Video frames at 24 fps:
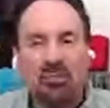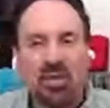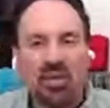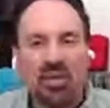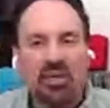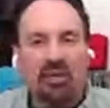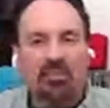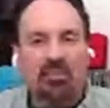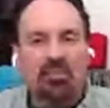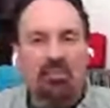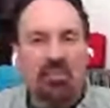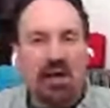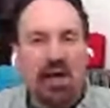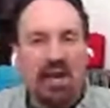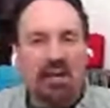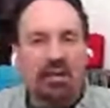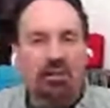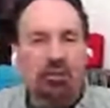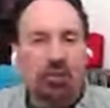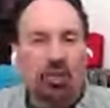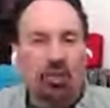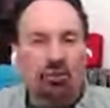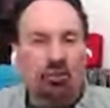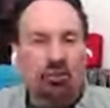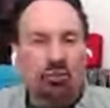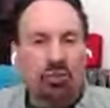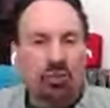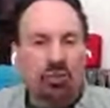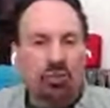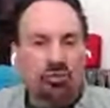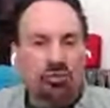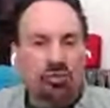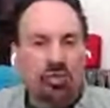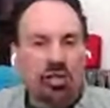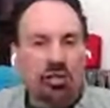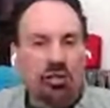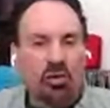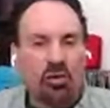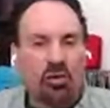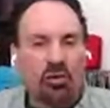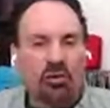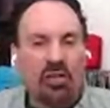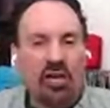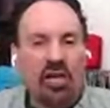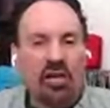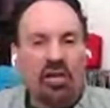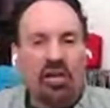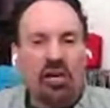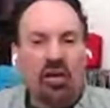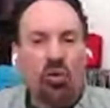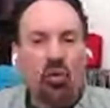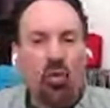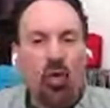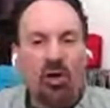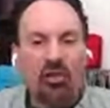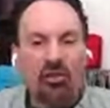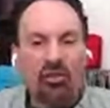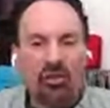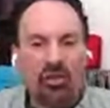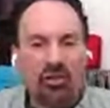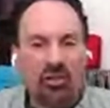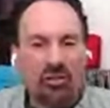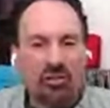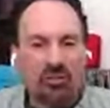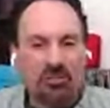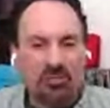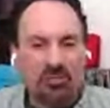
to make a mind-altering drink called ayahuasca.